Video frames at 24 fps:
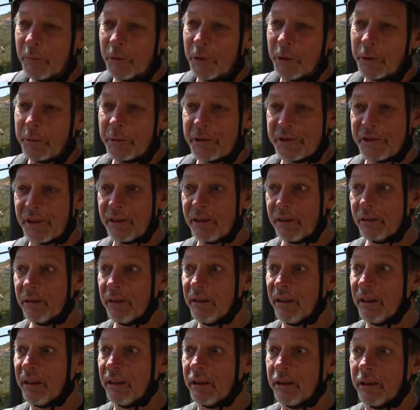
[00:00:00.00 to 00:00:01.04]
more
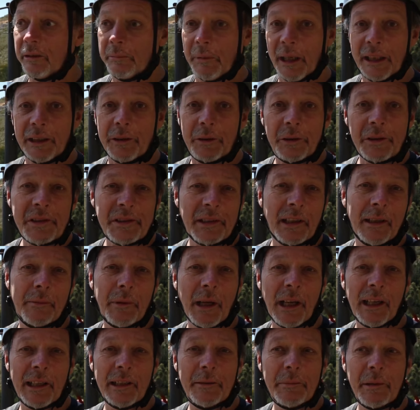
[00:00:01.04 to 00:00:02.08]
residual, oh my goodness, I'm
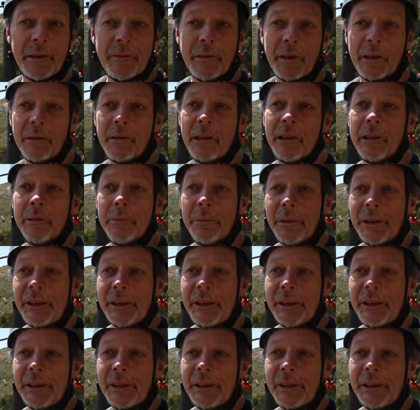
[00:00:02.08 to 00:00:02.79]
high above the ground.